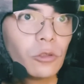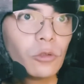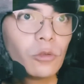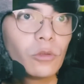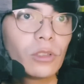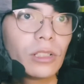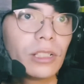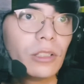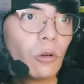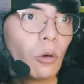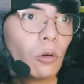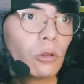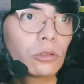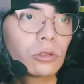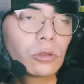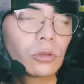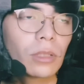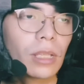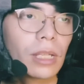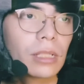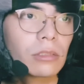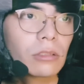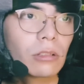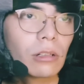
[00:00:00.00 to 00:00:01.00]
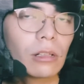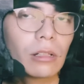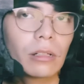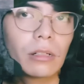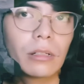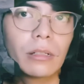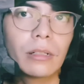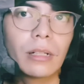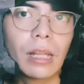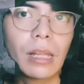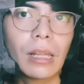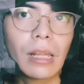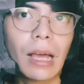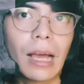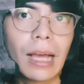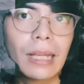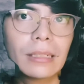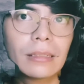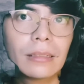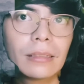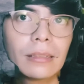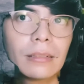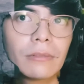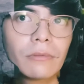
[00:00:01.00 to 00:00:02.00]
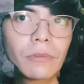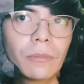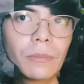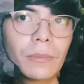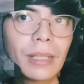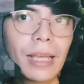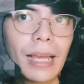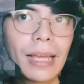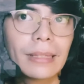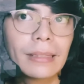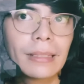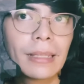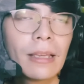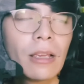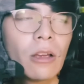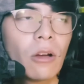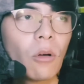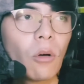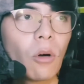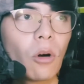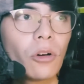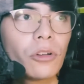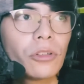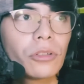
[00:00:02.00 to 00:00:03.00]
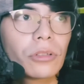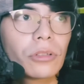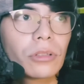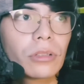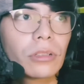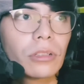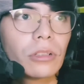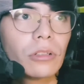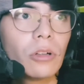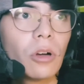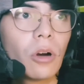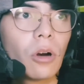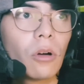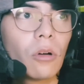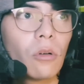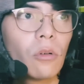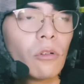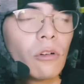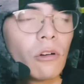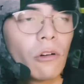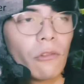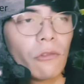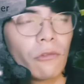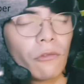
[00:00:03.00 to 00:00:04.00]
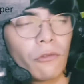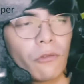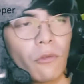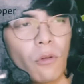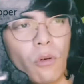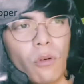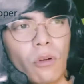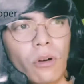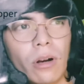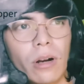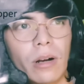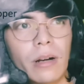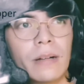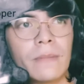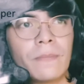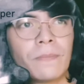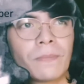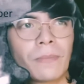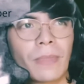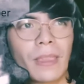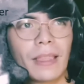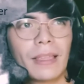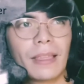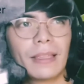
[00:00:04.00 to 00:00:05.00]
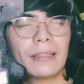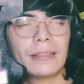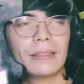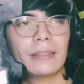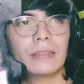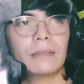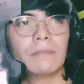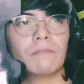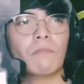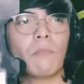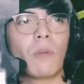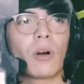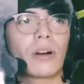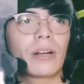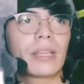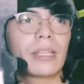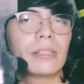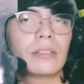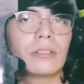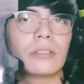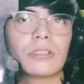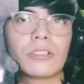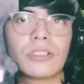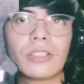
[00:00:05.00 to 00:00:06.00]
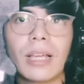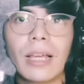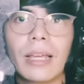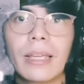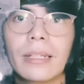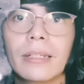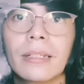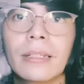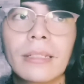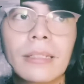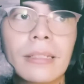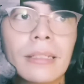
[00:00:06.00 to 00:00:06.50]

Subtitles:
You also get to learn a lot from that, or you can go for marketer side.